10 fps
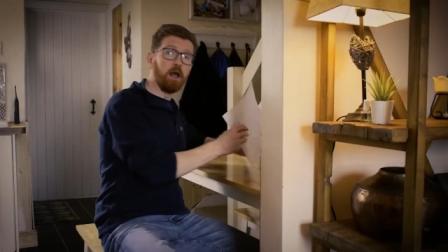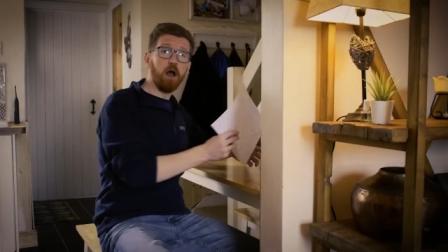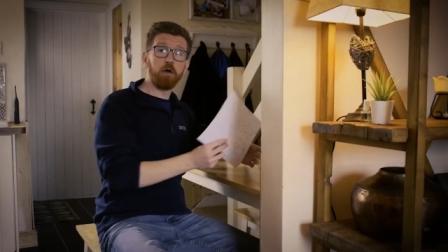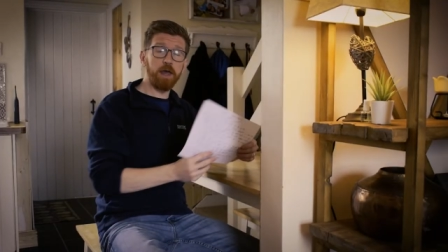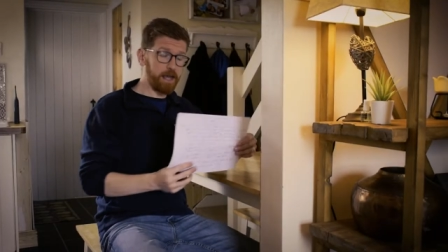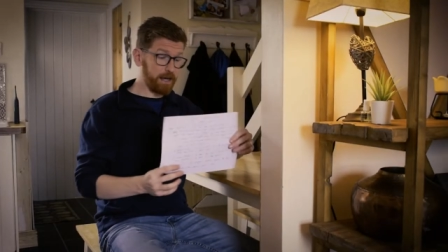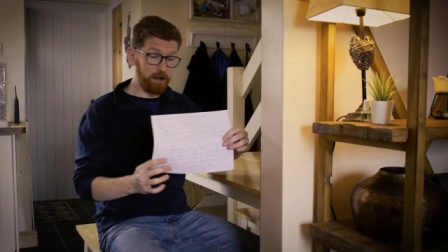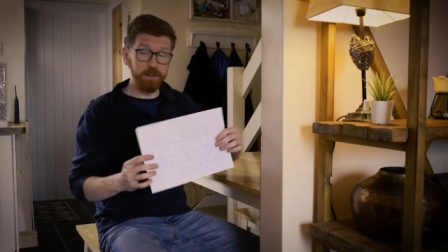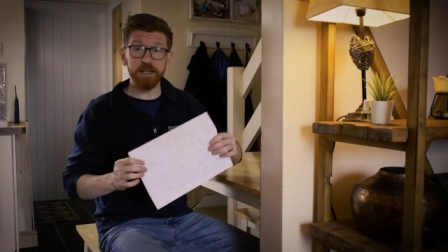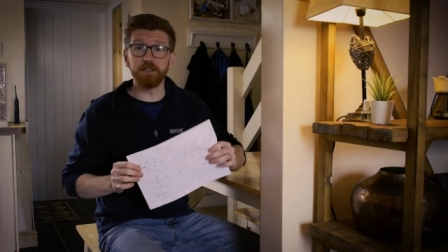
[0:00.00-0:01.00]
Okay,
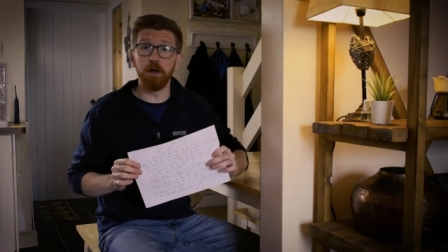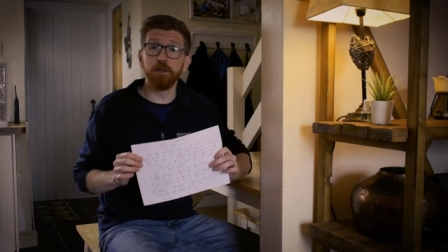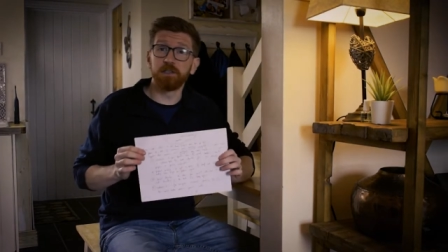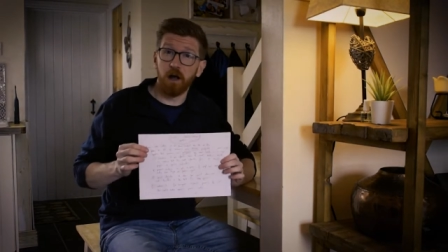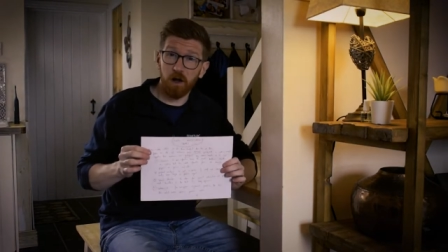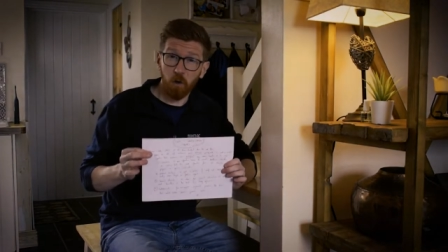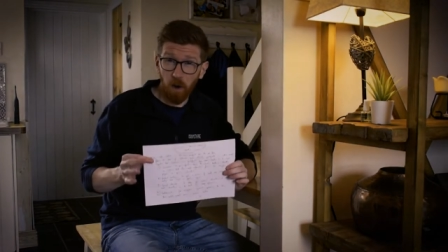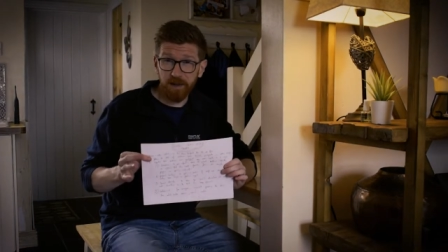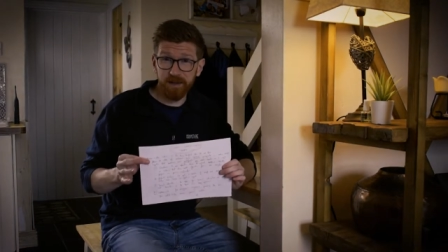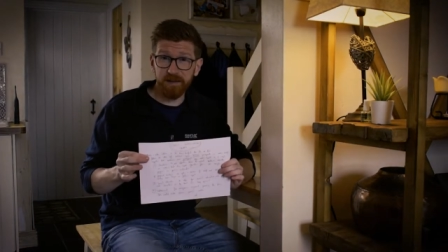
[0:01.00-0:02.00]
now these notes are
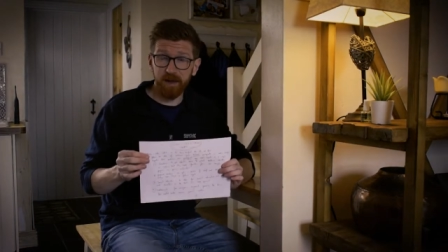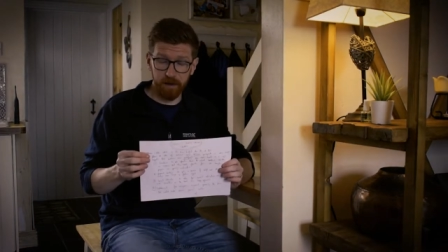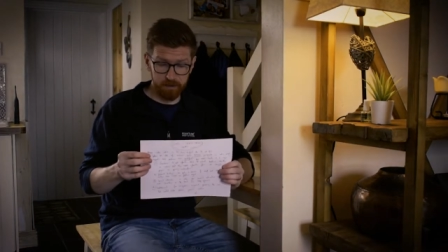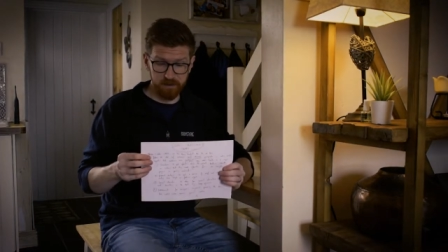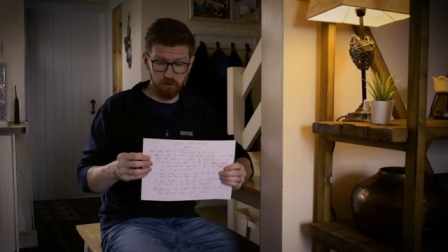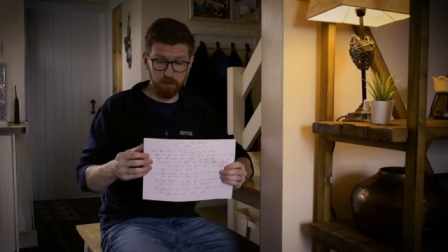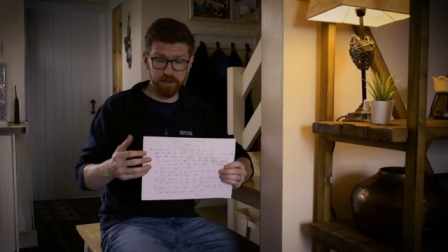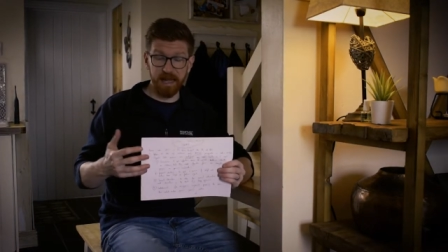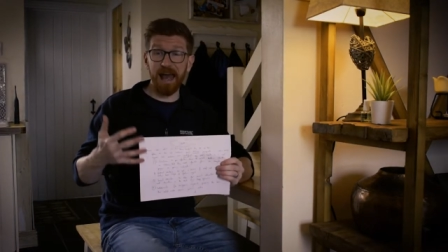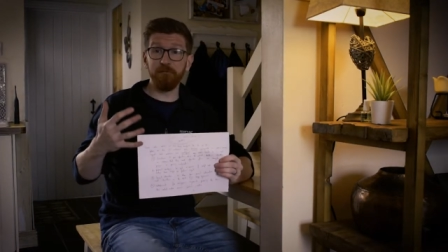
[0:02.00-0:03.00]
quite detailed. It's
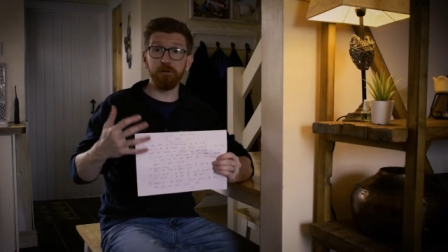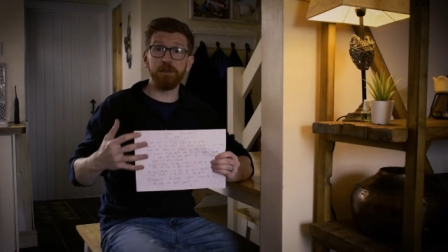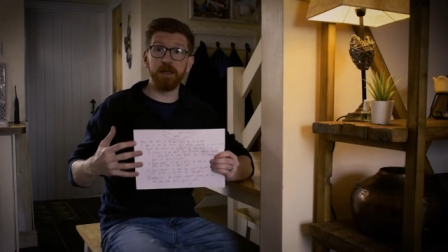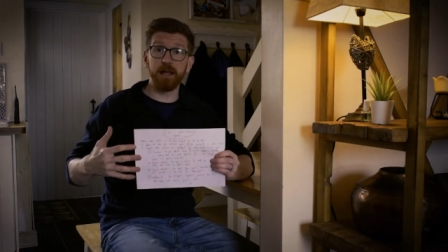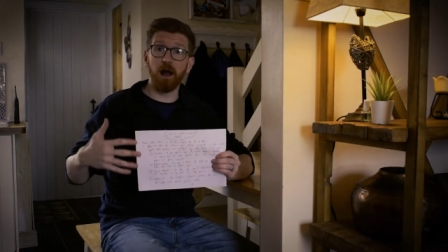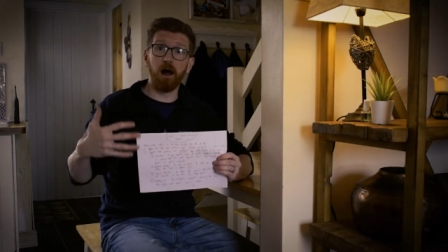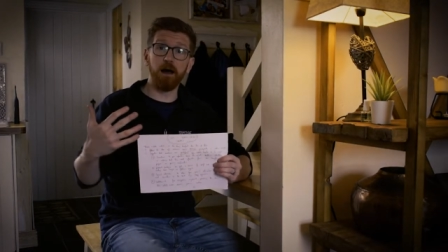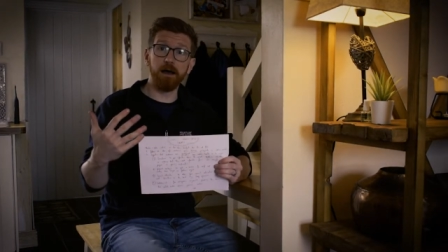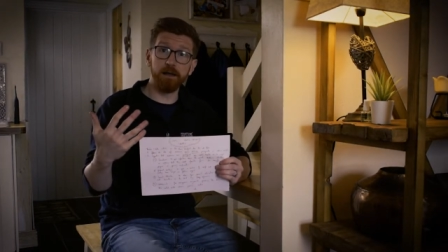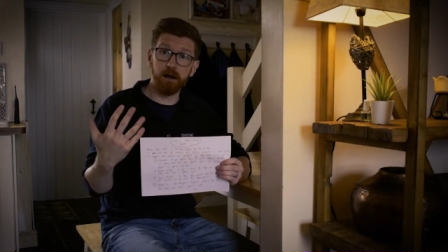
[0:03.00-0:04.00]
almost everything
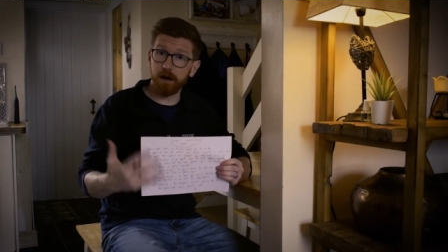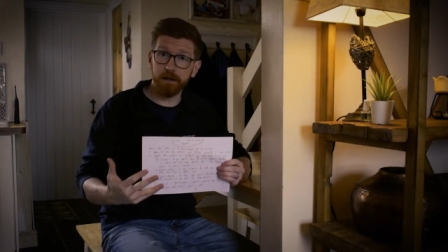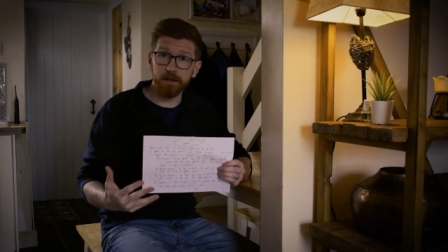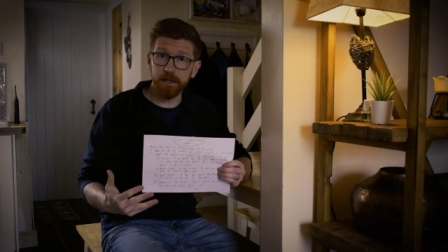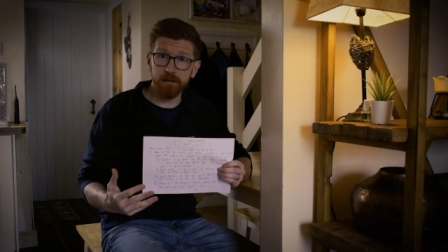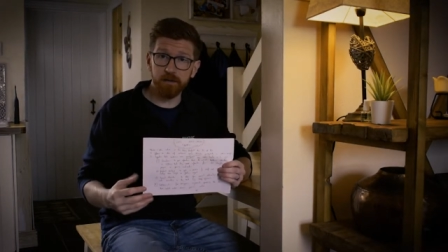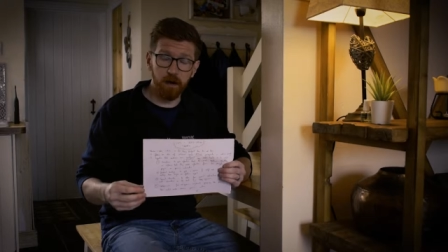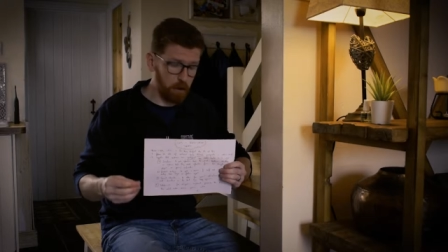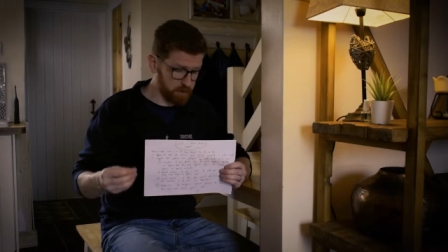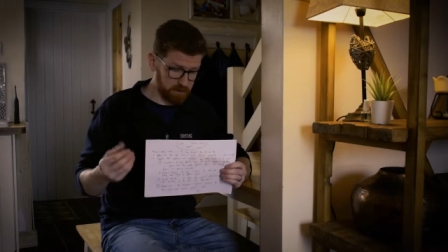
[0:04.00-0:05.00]
I, I could need to
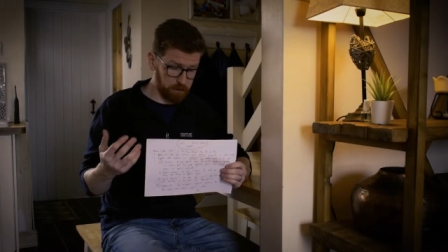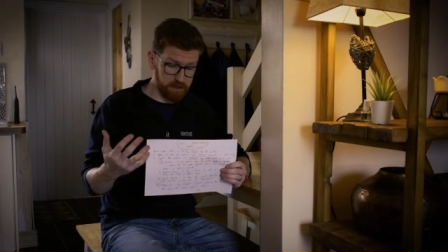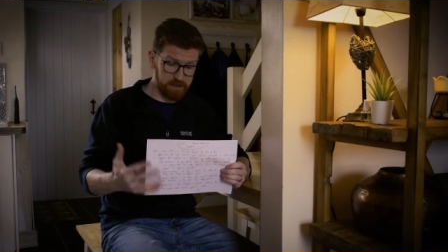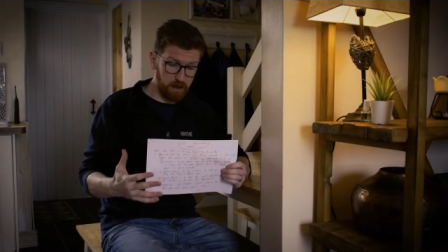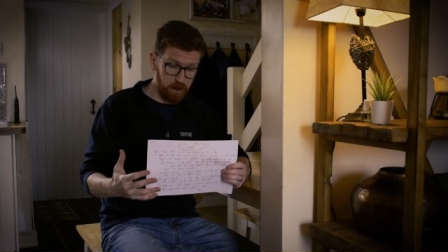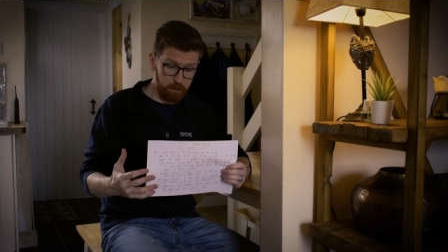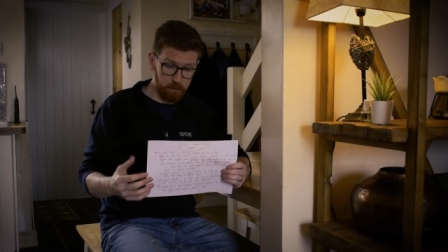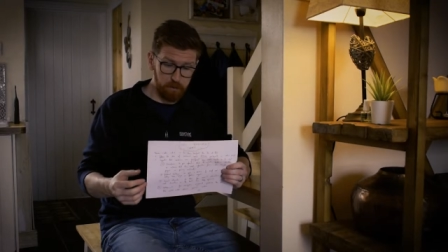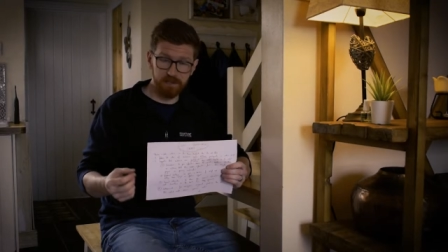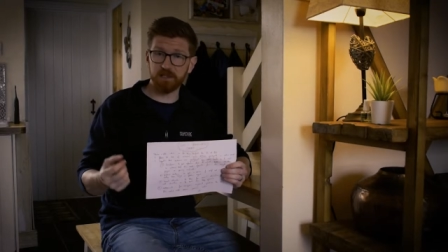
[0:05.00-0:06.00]
know. It's got
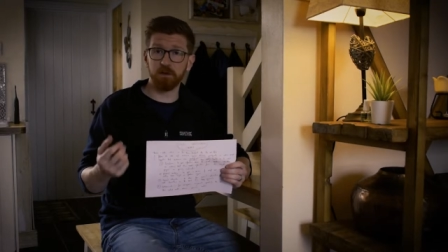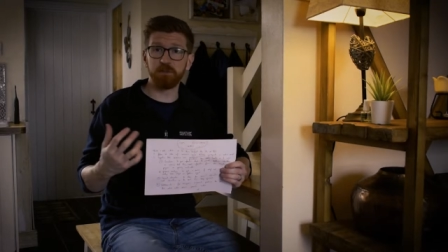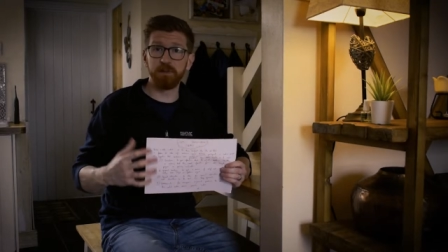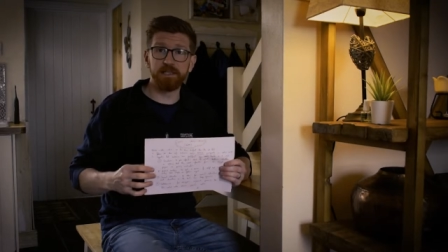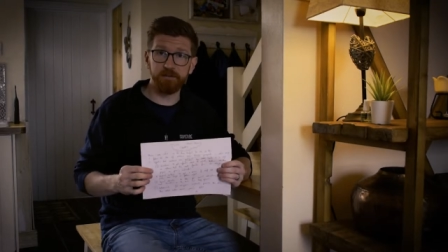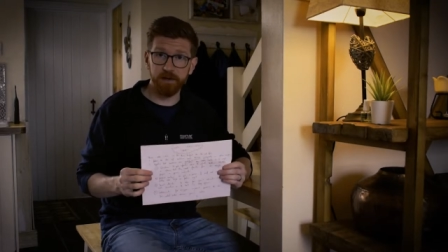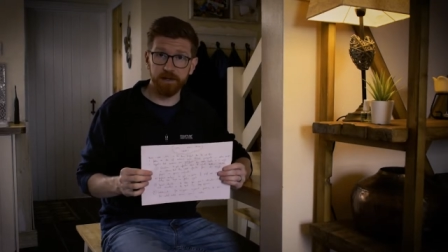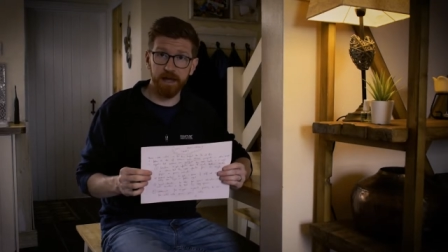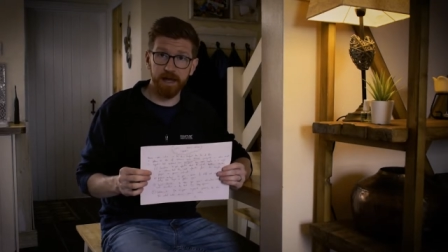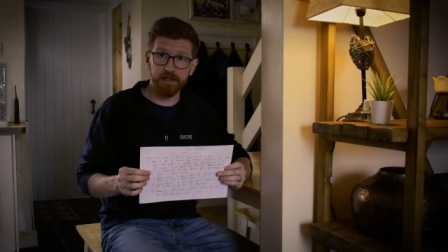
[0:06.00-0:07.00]
examples, it's got
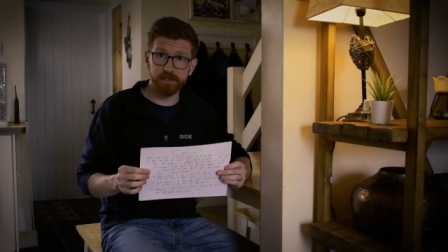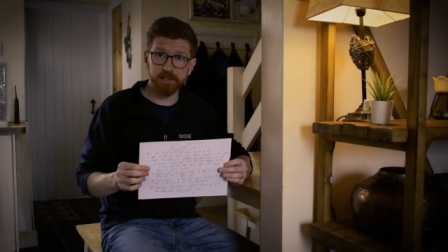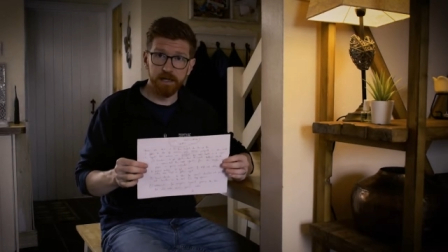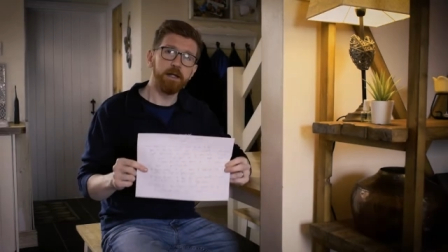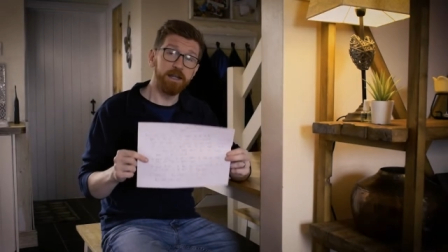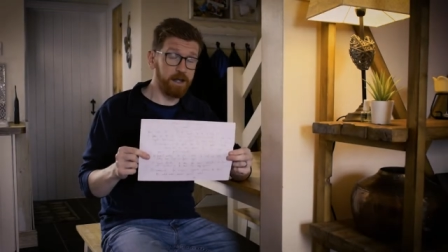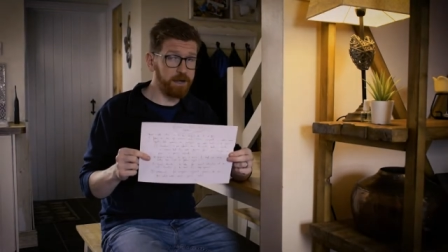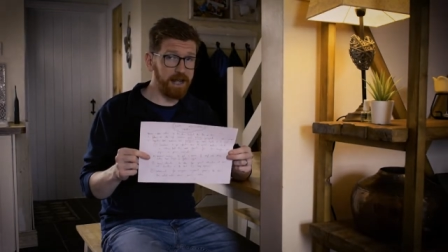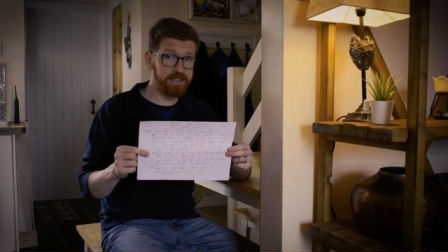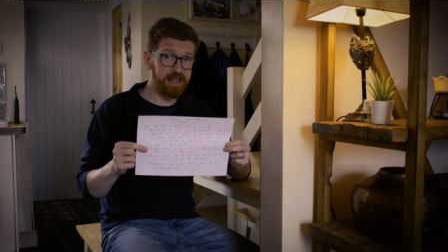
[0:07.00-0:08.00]
specific dates. Now the
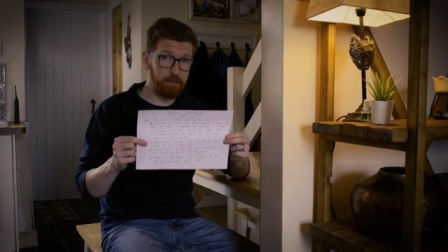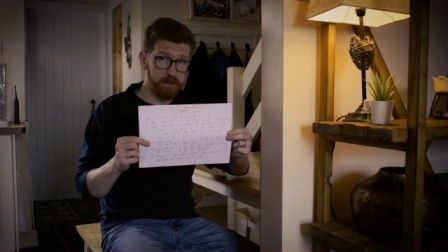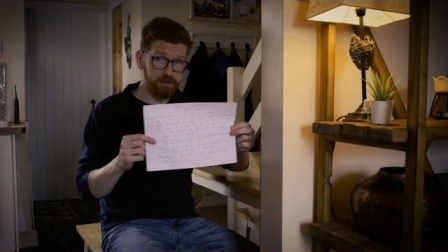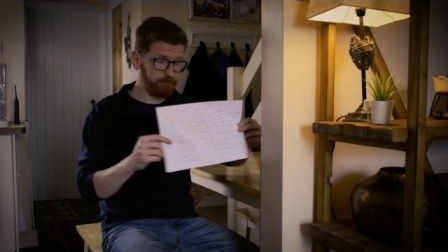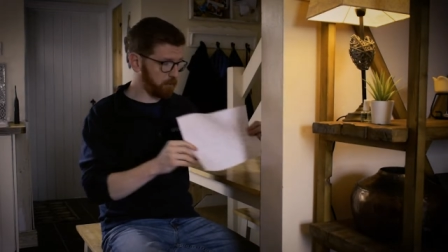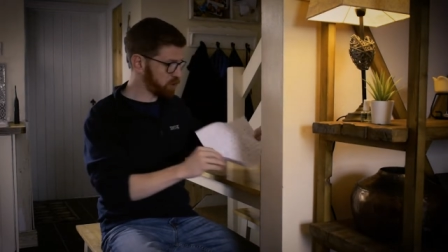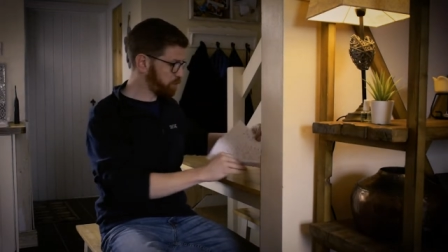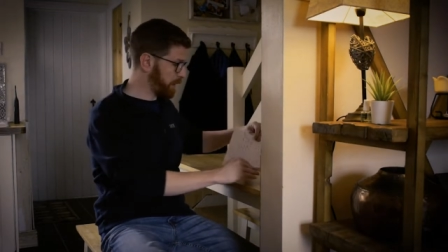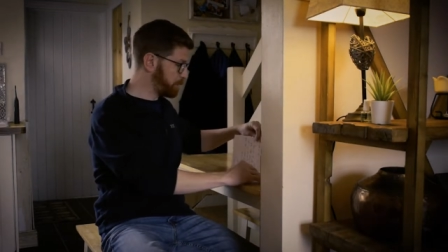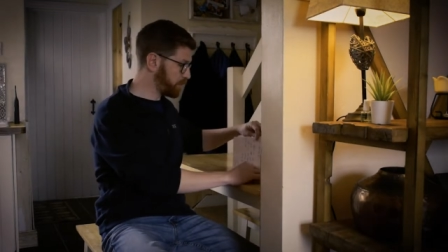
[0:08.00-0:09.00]
next step is to fold your
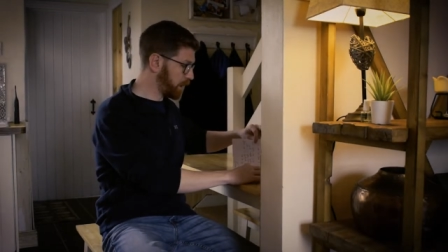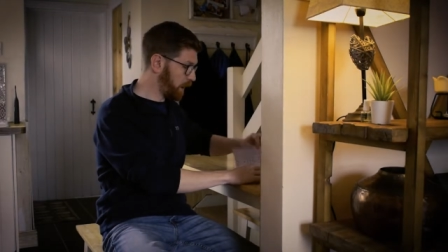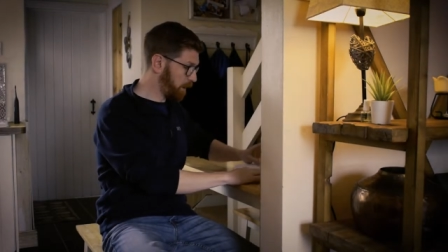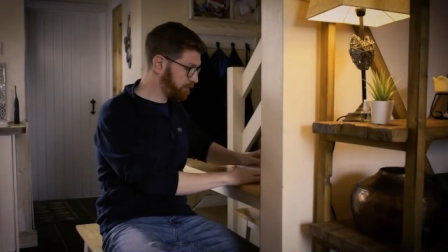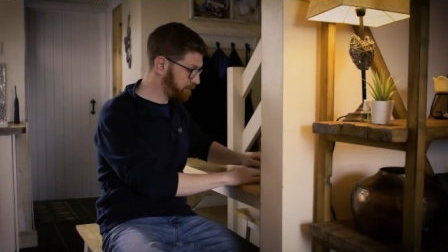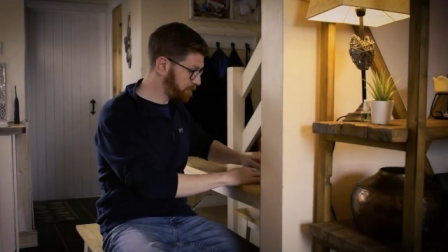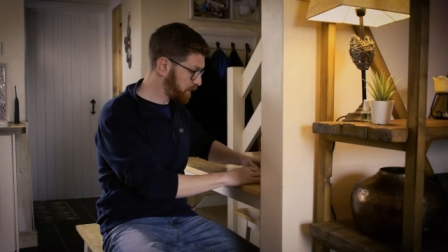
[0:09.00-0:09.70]
paper in half.